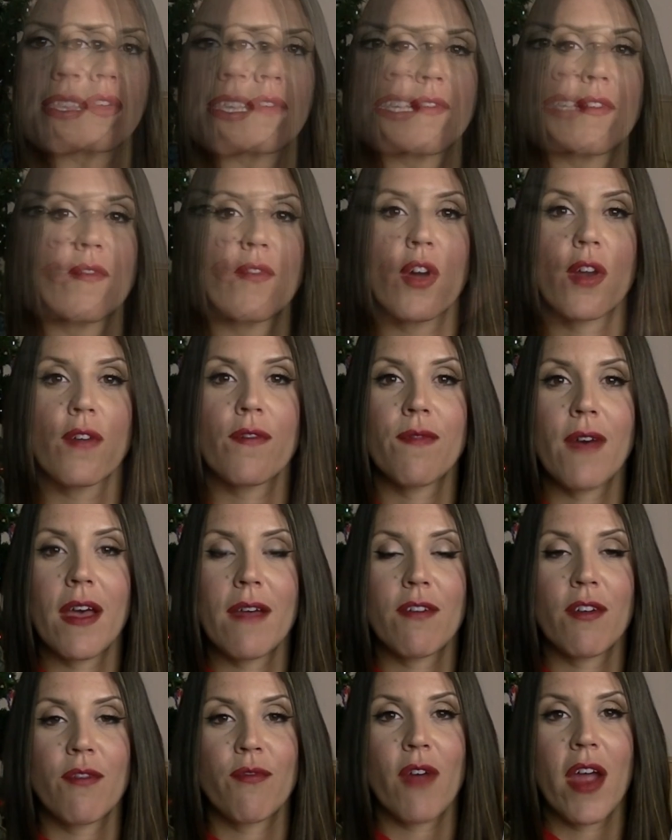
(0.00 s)
If you've got a
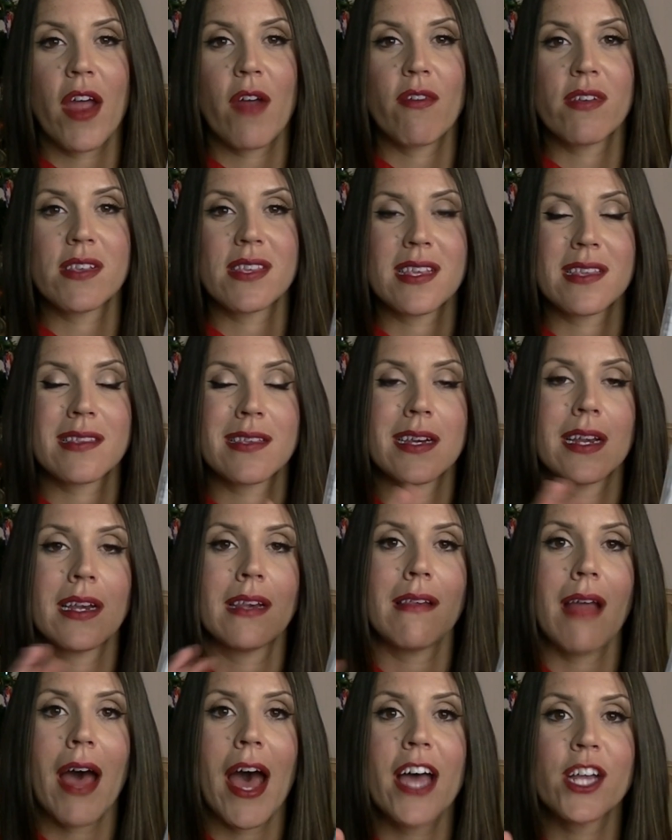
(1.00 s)
favorite fragrance that's in a
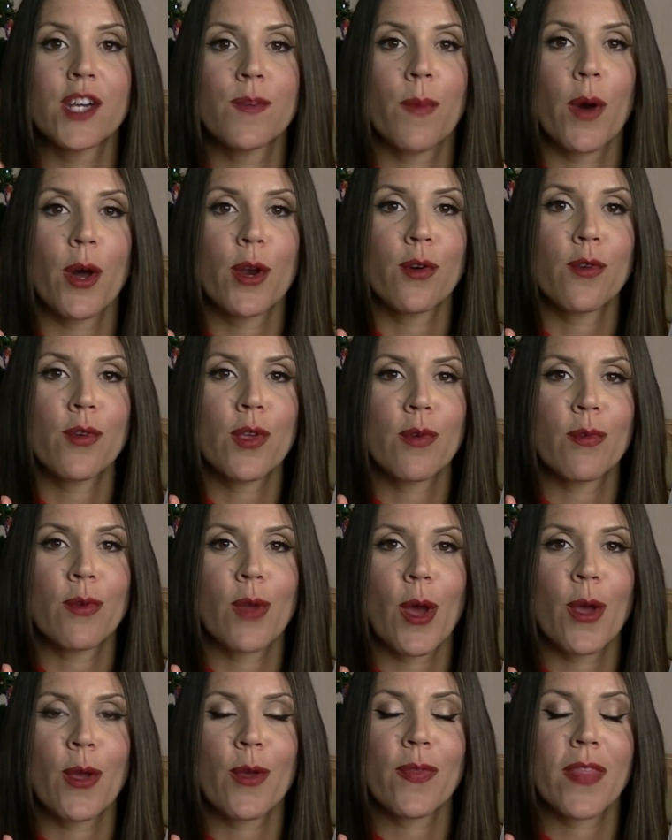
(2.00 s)
large bottle, you'll
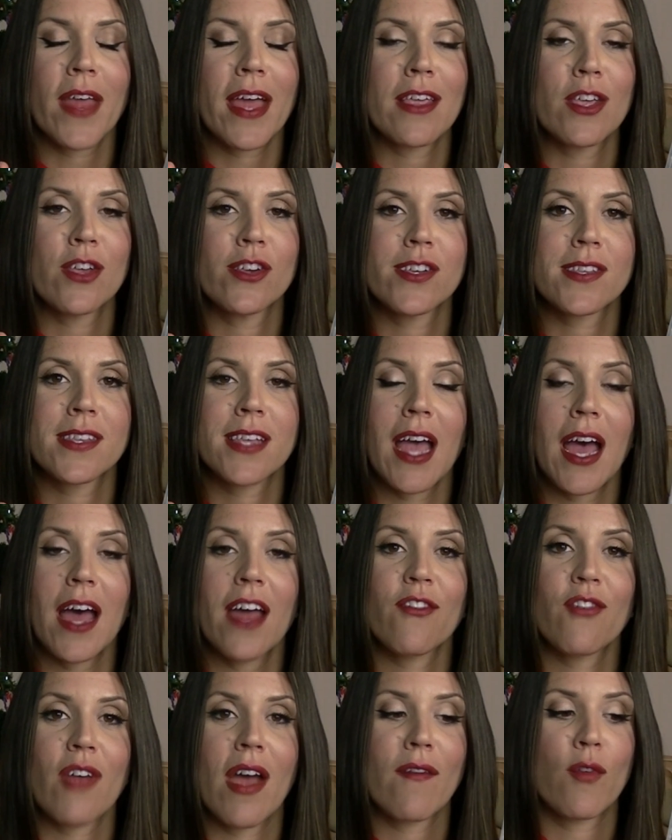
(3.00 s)
know that you just
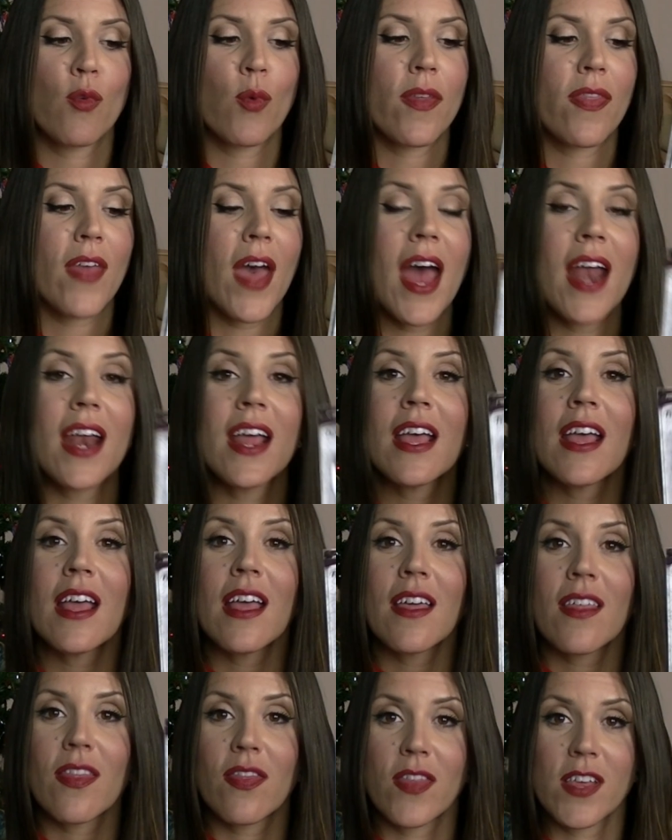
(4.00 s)
can't travel with that
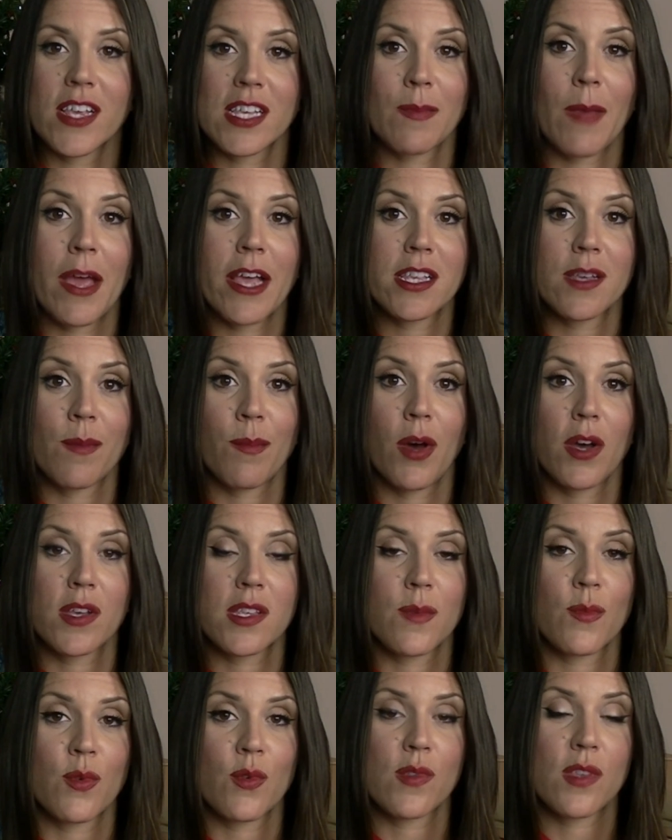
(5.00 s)
this makes it
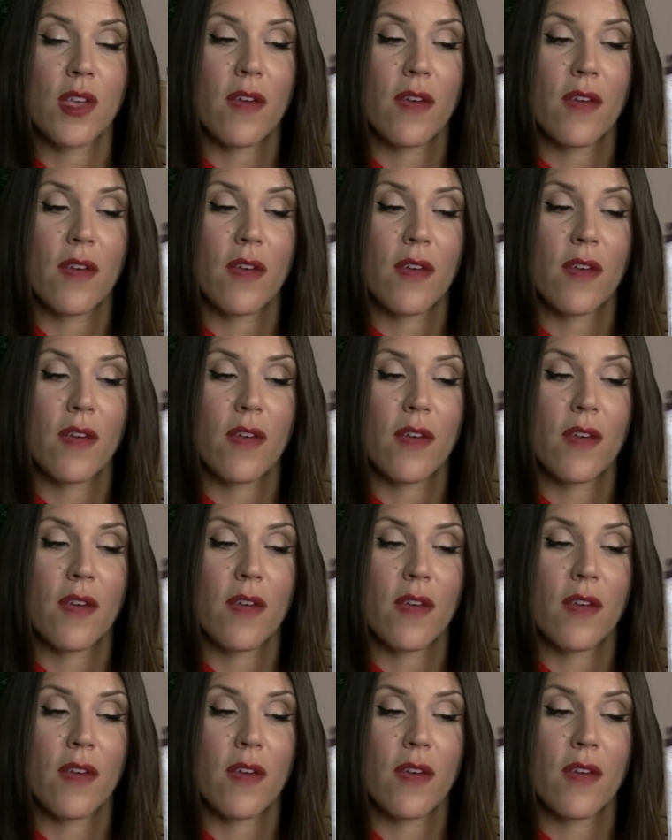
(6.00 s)
possible.